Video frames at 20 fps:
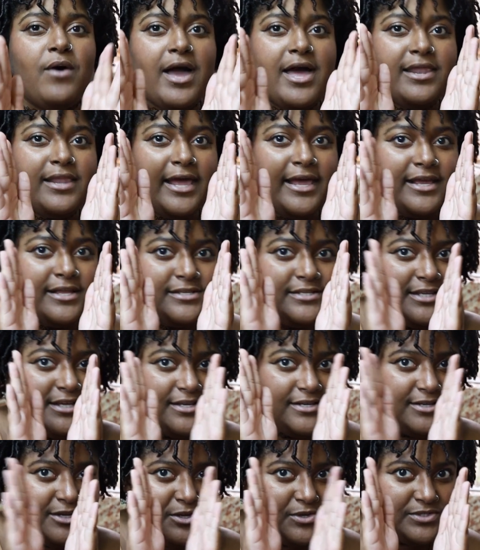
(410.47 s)
I like
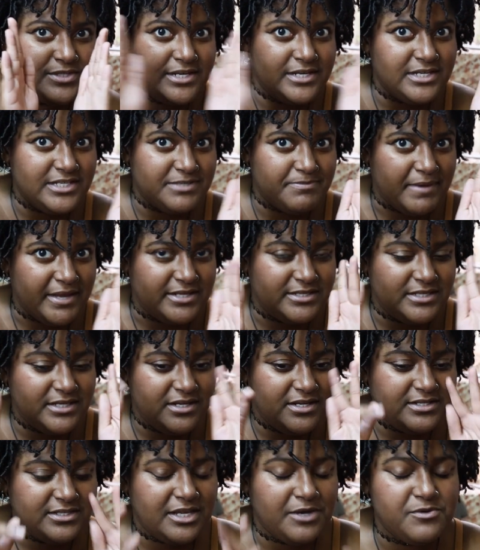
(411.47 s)
didn't use any
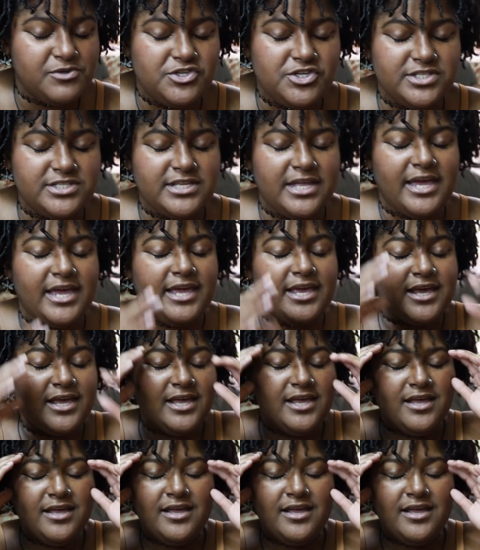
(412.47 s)
spaces. It was just like,